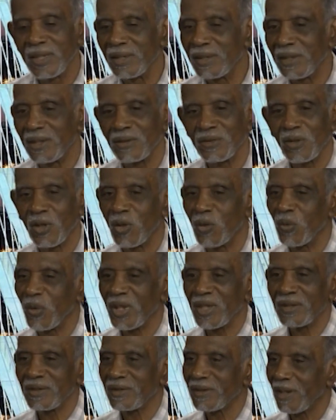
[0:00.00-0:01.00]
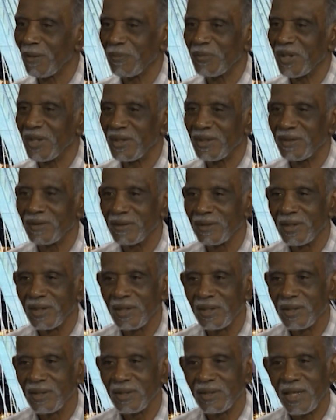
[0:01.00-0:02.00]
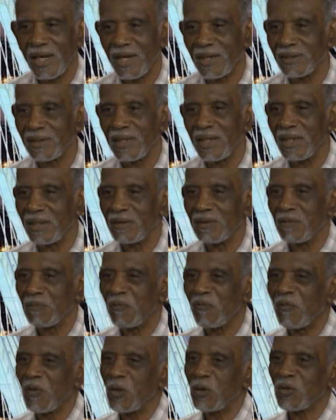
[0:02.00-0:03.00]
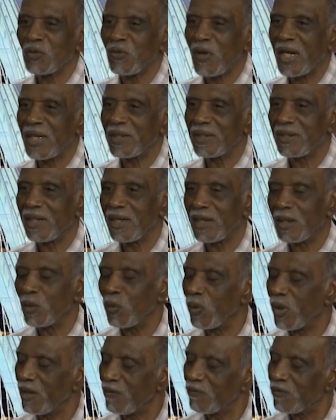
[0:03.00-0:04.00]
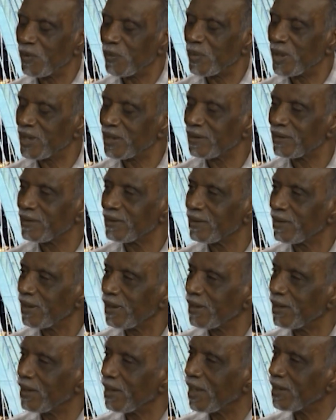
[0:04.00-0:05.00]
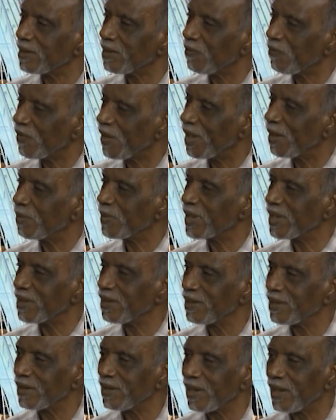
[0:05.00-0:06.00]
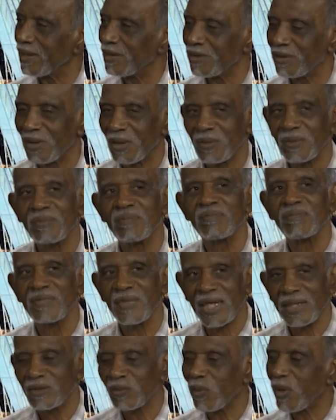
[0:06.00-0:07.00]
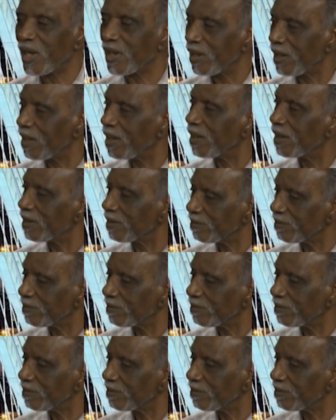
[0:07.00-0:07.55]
there's always something that folks try to take away from us as a family. And so that's why they're there.